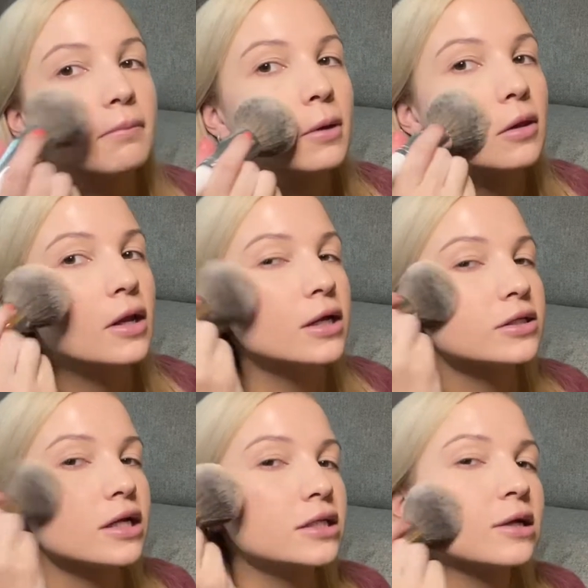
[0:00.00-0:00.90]
and then I just
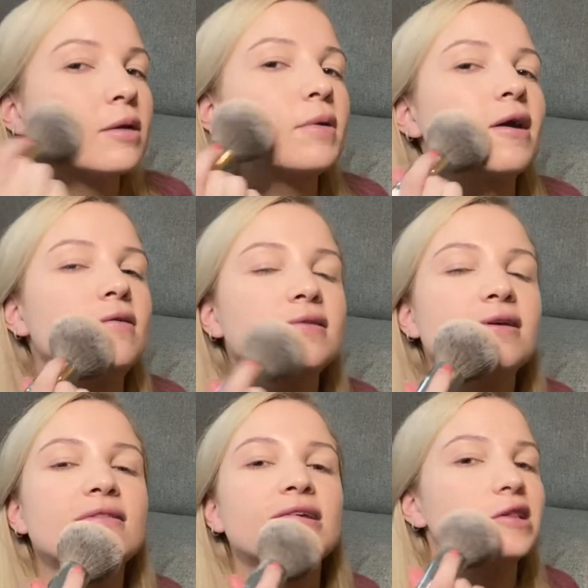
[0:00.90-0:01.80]
like to kind of pounce it
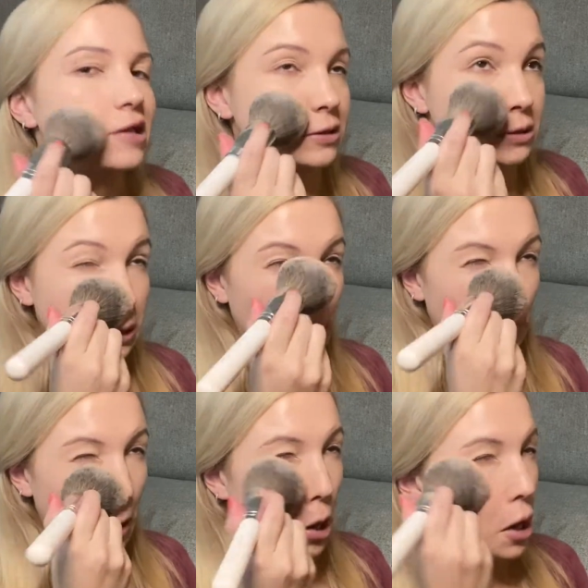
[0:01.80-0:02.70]
in like this
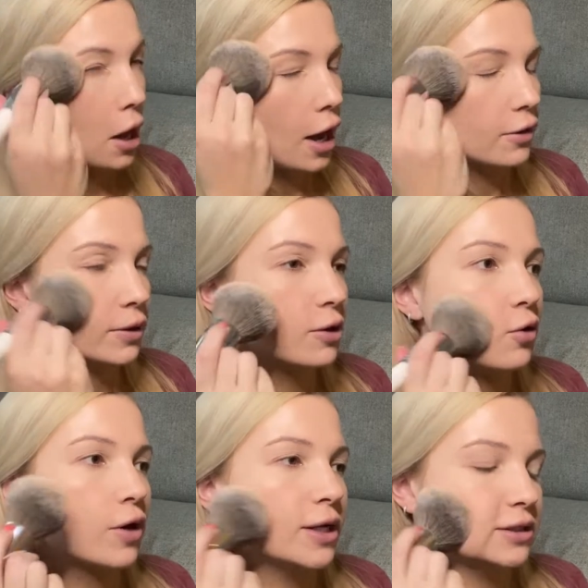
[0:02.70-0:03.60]
too. I don't want to go
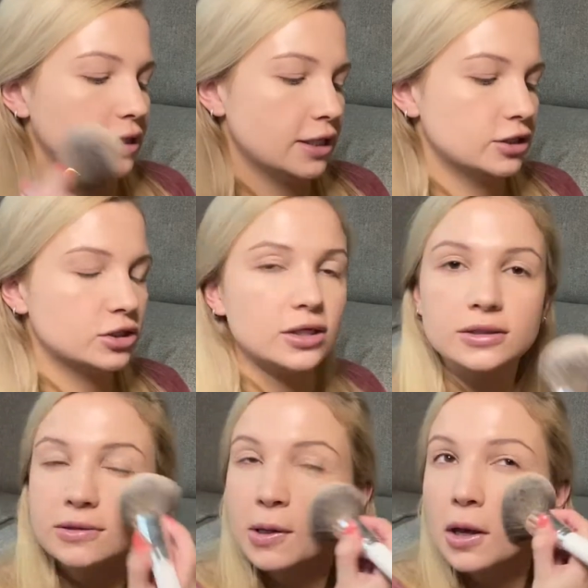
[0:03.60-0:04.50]
crazy. It's
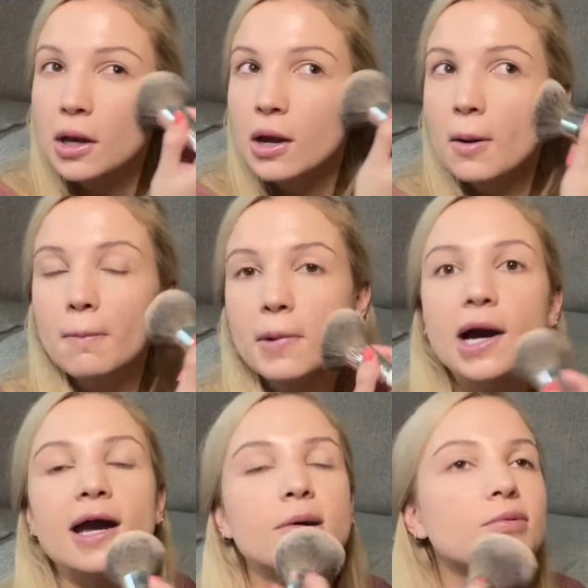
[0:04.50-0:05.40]
just
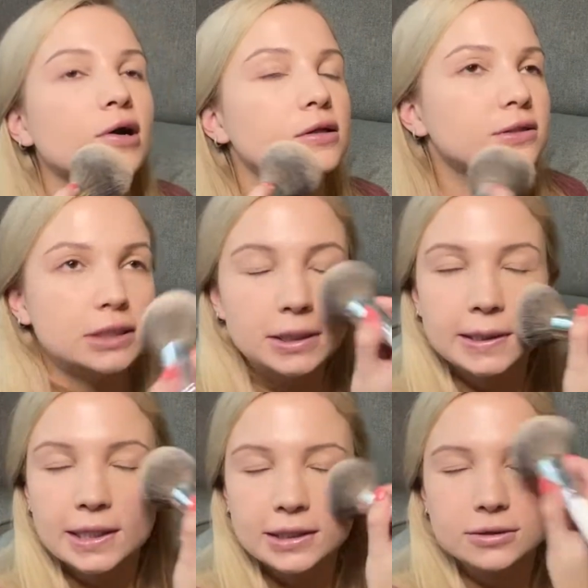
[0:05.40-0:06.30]
my bronzer
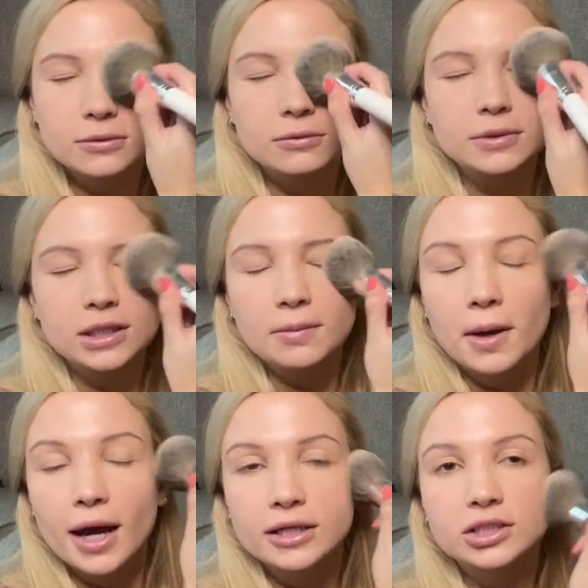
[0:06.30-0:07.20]
gets really
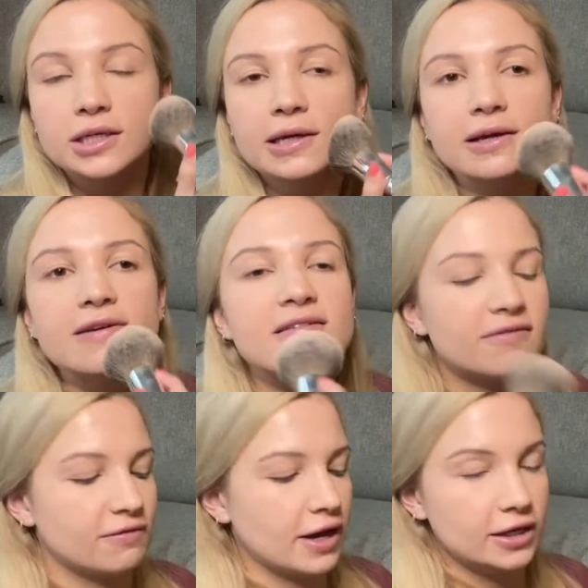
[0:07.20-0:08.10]
patchy
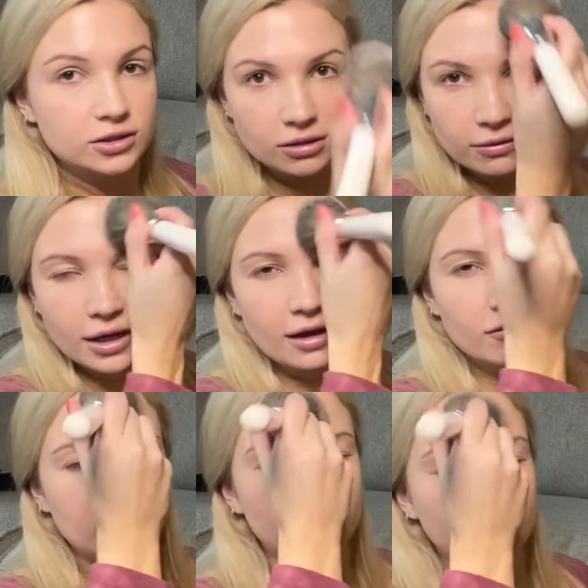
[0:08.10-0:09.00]
if I don't have
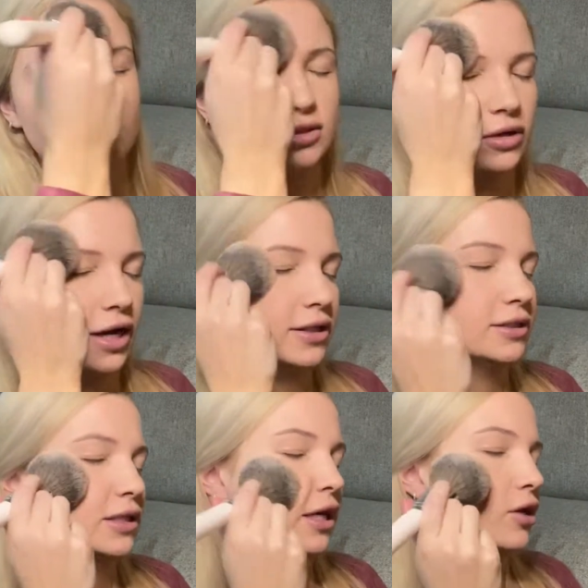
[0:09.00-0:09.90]
completely dry
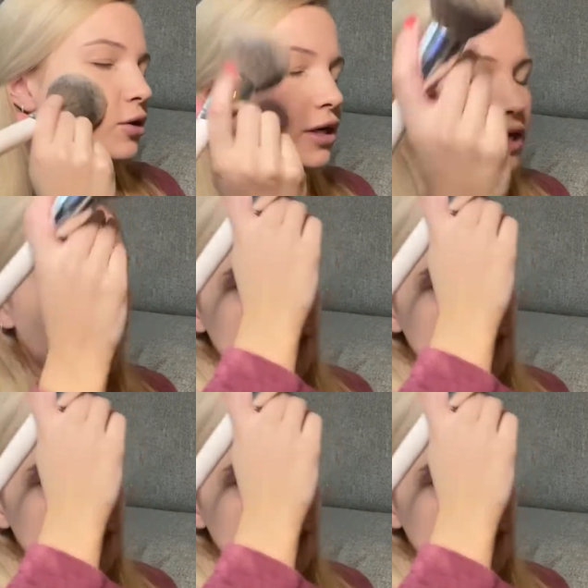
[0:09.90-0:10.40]
skin underneath.